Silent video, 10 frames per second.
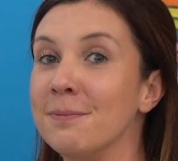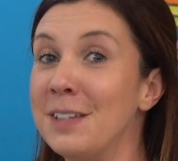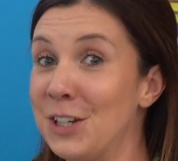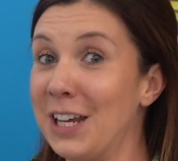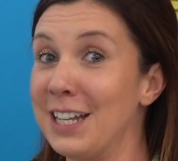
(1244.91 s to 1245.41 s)

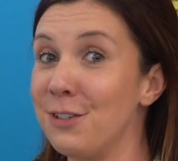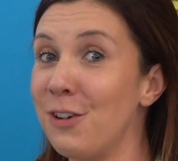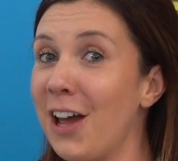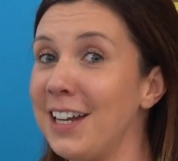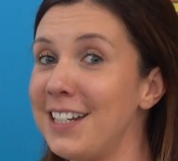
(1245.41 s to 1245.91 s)
Did you get it
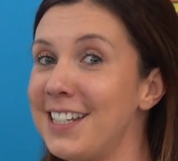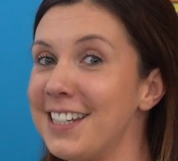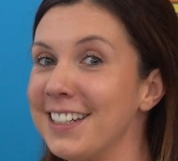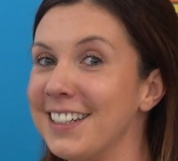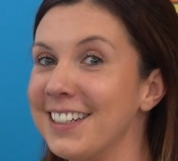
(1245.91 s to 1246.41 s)

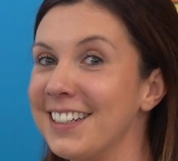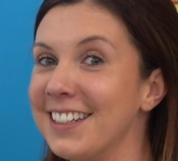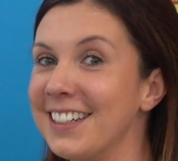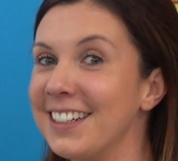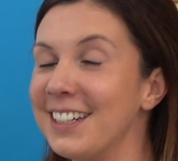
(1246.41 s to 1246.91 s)
right?
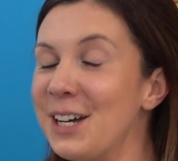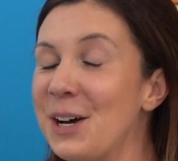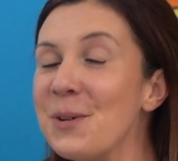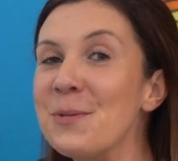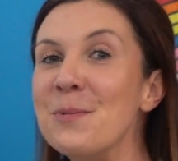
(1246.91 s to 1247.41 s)

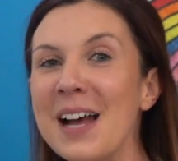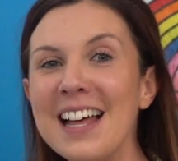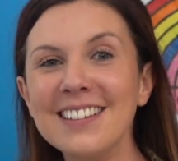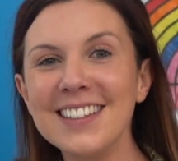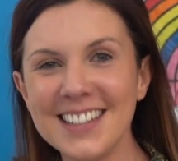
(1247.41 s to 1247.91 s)

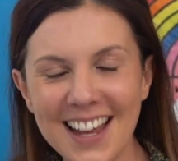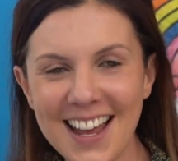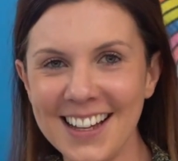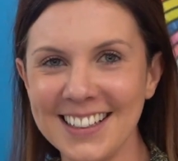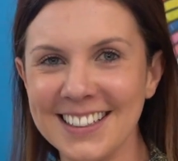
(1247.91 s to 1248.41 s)
Well
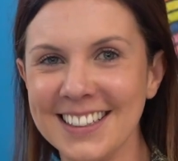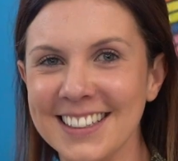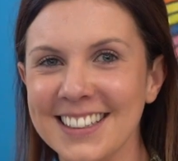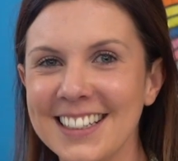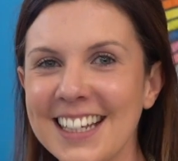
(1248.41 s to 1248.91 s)
done.
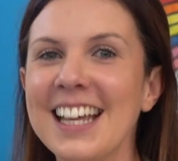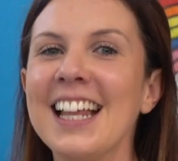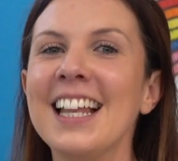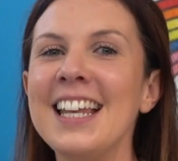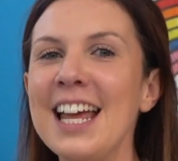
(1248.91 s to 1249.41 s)

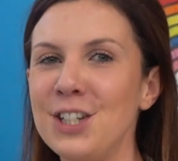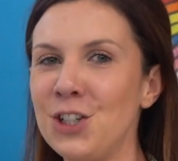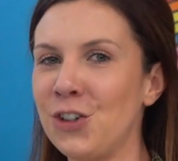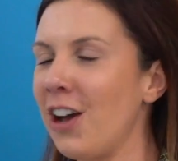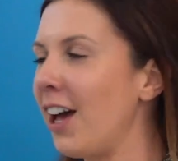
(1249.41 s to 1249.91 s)
Let's
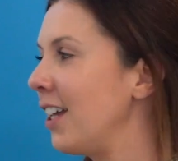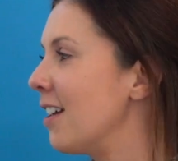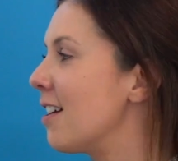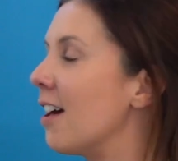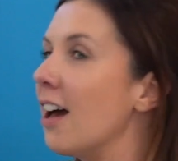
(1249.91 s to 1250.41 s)
try
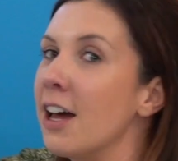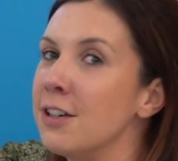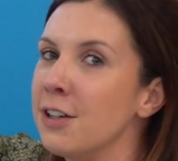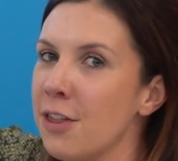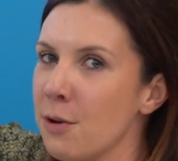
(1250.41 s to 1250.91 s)

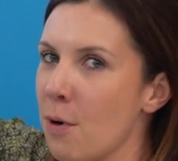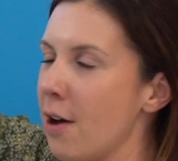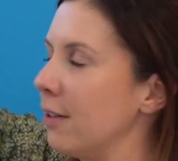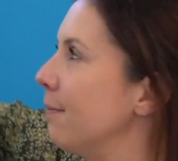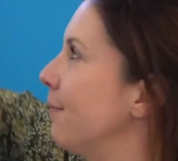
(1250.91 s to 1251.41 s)
another one.